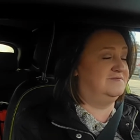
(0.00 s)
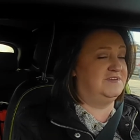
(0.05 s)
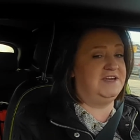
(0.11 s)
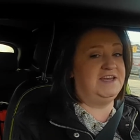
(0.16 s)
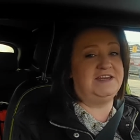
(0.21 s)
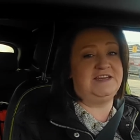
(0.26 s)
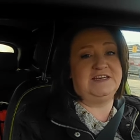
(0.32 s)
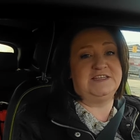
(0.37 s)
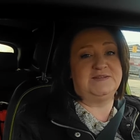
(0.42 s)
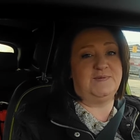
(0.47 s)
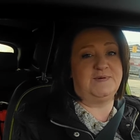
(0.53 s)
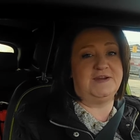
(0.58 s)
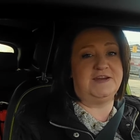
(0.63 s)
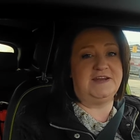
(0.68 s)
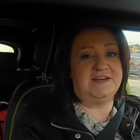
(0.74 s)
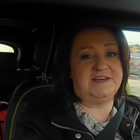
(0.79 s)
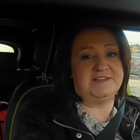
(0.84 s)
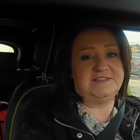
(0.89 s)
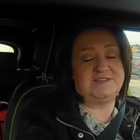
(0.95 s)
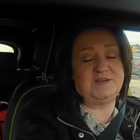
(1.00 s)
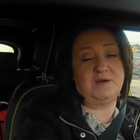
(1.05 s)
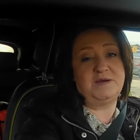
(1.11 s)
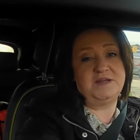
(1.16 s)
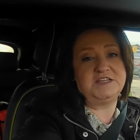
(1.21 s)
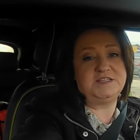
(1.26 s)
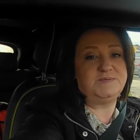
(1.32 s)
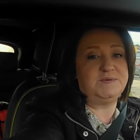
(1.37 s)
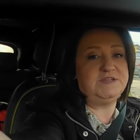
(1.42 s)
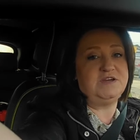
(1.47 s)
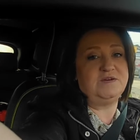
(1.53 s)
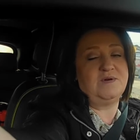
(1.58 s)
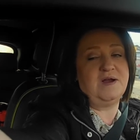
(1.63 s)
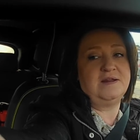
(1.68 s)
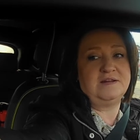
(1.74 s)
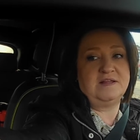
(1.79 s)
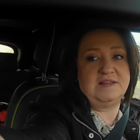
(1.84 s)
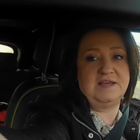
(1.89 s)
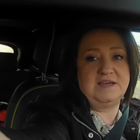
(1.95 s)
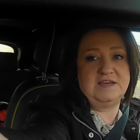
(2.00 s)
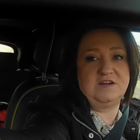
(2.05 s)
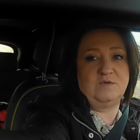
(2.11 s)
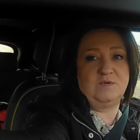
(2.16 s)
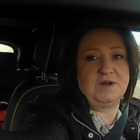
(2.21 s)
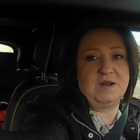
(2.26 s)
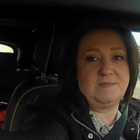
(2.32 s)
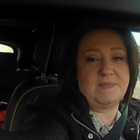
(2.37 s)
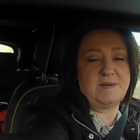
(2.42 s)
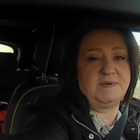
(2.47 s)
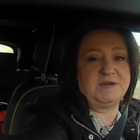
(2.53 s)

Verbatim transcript: it is what it is. So I'm going to spin you around. I'll let you know when I'm at